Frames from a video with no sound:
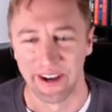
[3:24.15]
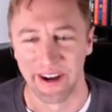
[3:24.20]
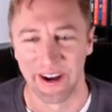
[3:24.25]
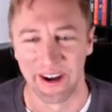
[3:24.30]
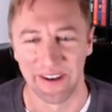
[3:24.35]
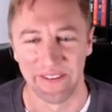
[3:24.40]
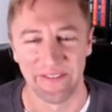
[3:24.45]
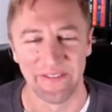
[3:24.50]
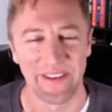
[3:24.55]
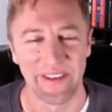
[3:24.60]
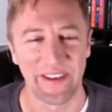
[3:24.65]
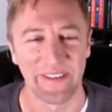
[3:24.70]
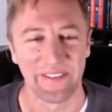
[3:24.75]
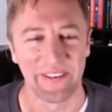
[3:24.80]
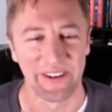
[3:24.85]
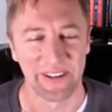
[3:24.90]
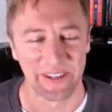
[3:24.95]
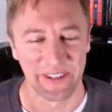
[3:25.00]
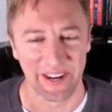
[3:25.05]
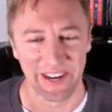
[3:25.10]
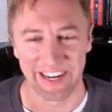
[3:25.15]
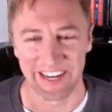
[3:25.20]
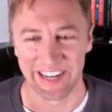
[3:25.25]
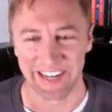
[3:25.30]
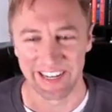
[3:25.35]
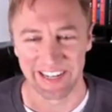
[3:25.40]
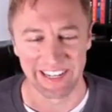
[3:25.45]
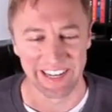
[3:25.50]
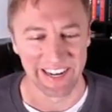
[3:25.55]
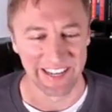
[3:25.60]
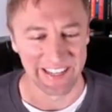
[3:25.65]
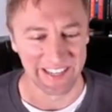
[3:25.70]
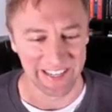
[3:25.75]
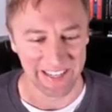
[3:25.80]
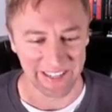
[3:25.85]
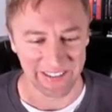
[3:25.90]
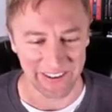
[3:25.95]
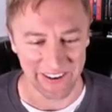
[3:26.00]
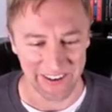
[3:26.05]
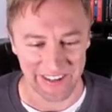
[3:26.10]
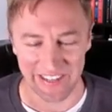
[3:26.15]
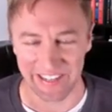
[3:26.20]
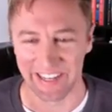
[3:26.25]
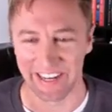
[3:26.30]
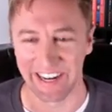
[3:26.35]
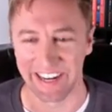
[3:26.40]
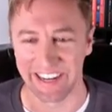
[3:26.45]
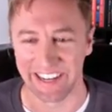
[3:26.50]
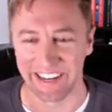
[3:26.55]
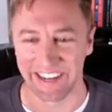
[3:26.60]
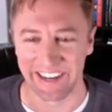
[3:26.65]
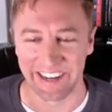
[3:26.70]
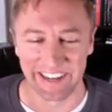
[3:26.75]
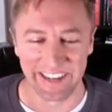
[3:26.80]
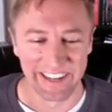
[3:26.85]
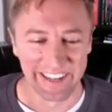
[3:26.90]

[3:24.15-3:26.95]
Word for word: on paper trading is not the smartest idea,